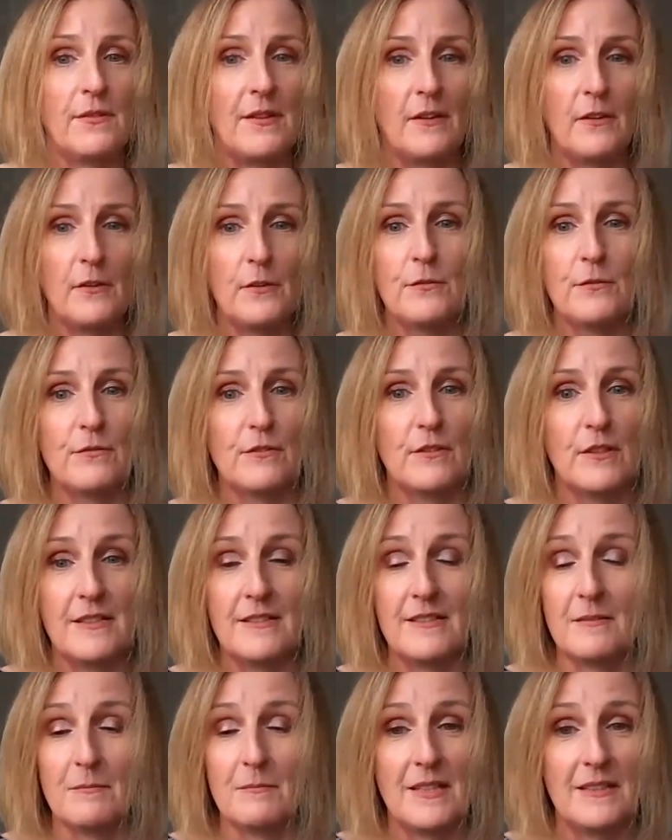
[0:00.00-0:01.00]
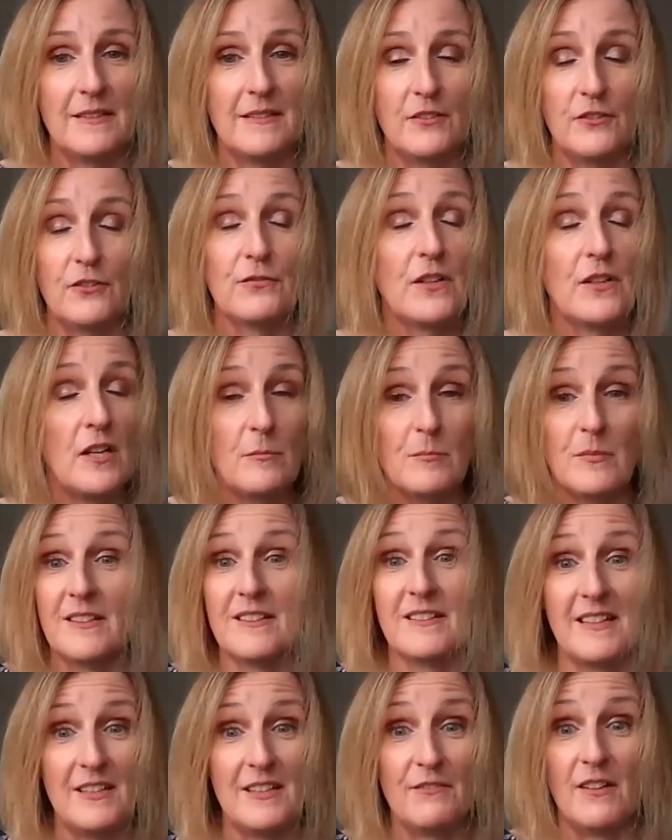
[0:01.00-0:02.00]
that overriding message of come and
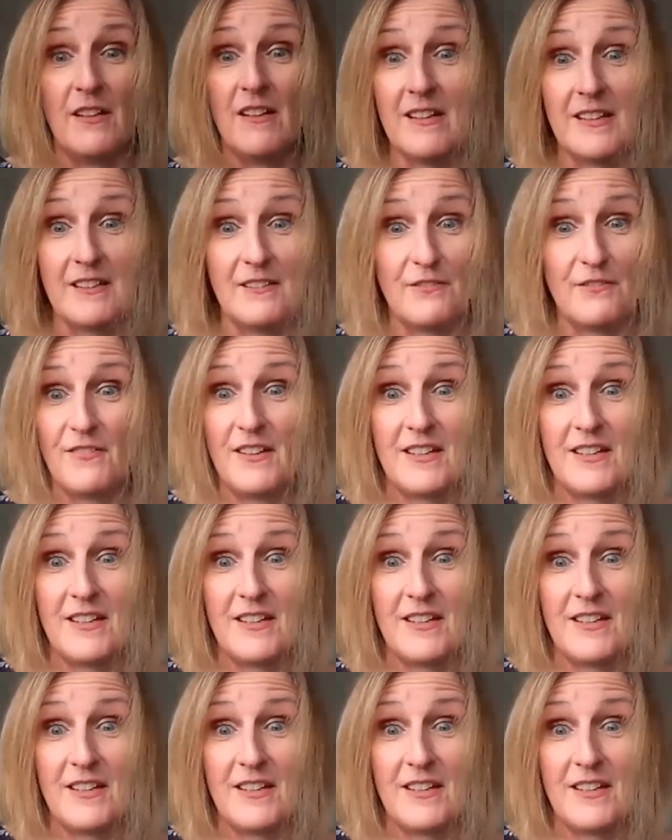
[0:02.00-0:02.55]
save a life.